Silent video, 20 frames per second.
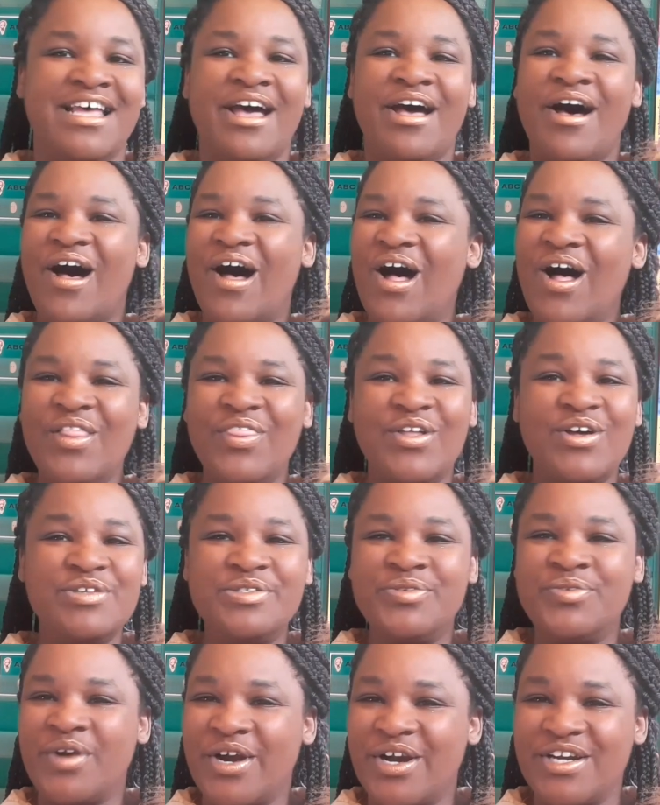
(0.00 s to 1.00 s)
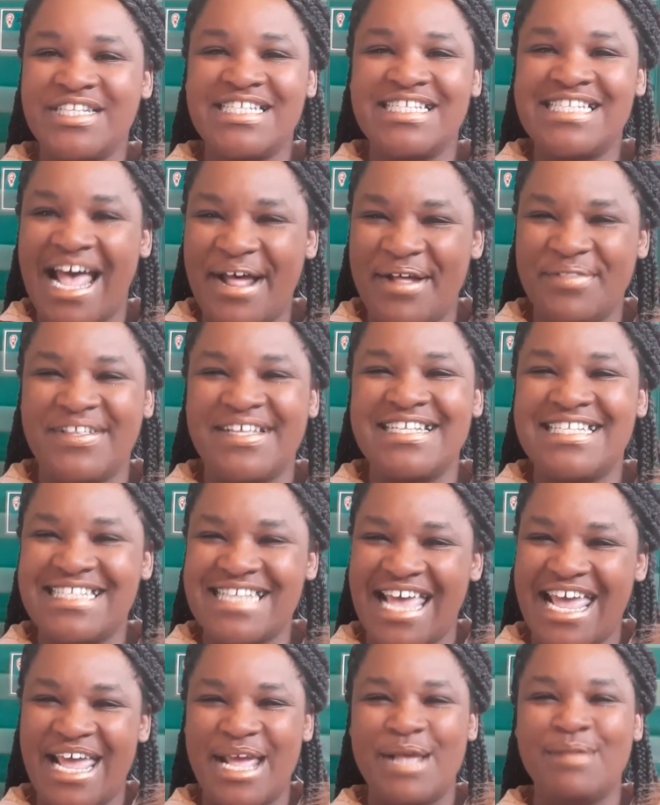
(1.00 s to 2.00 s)
All those words sound the
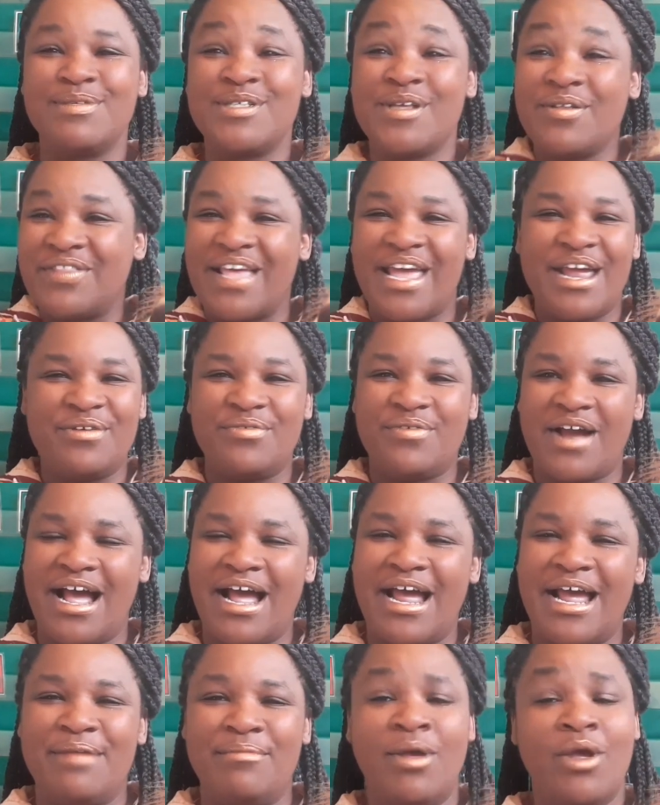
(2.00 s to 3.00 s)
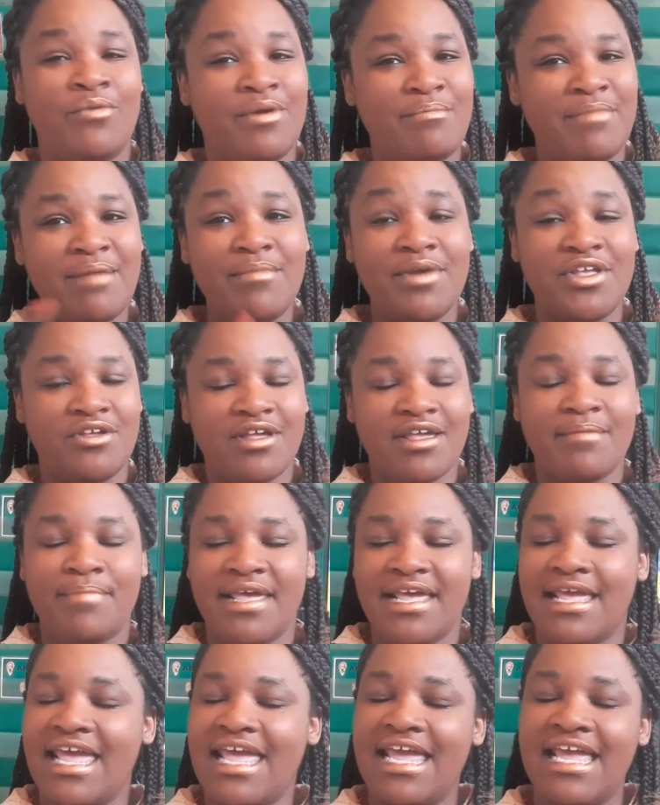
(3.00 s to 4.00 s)
same, so they rhyme. Remember, you can pick
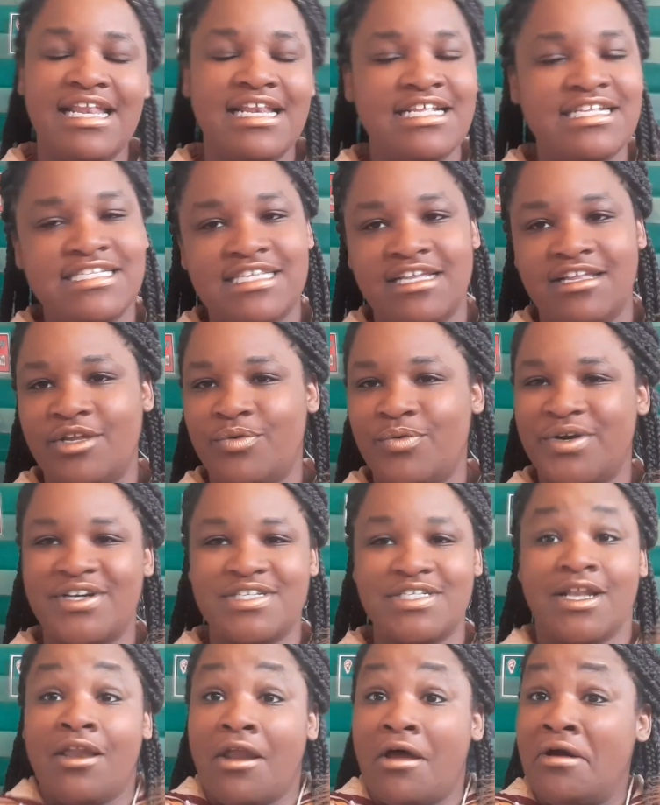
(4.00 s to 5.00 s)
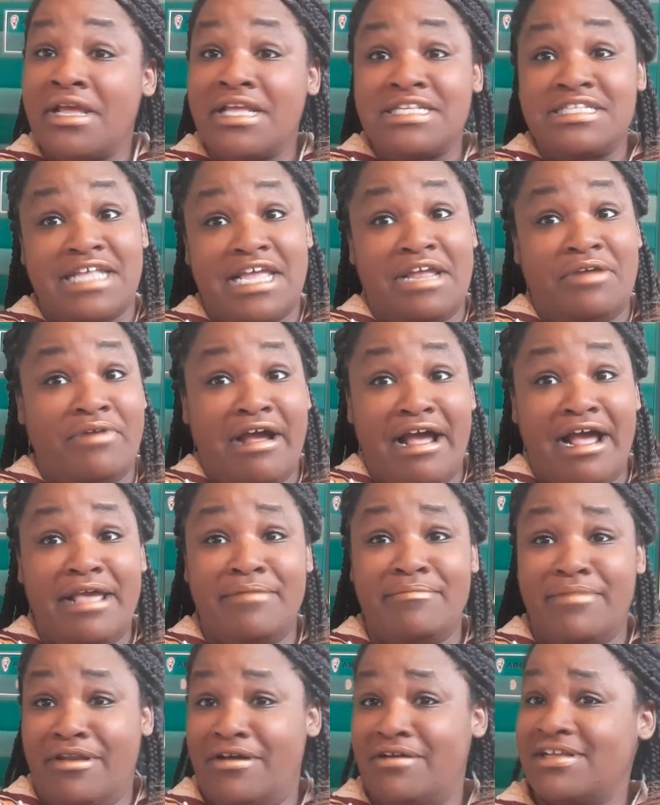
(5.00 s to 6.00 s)
any silly words as long as they rhyme,
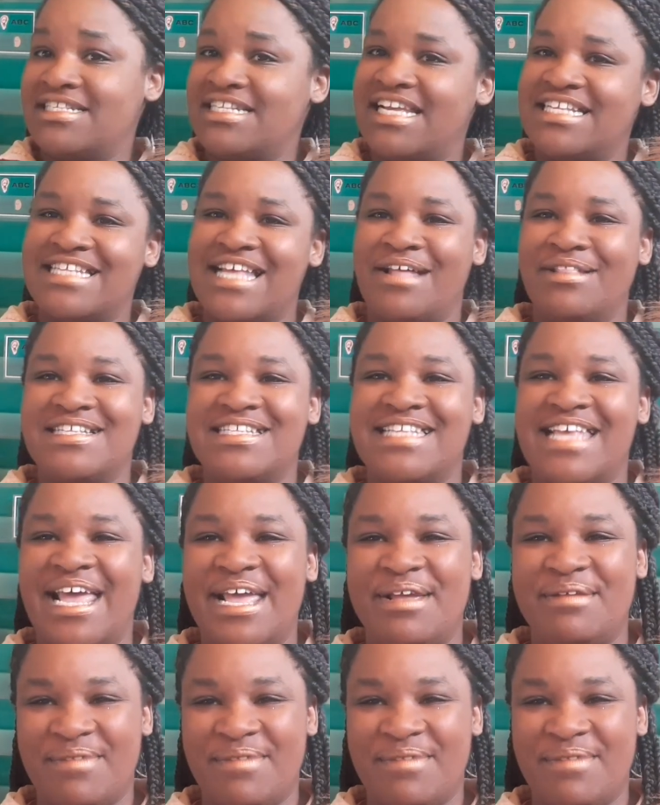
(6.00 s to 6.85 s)
as long as they sound the same.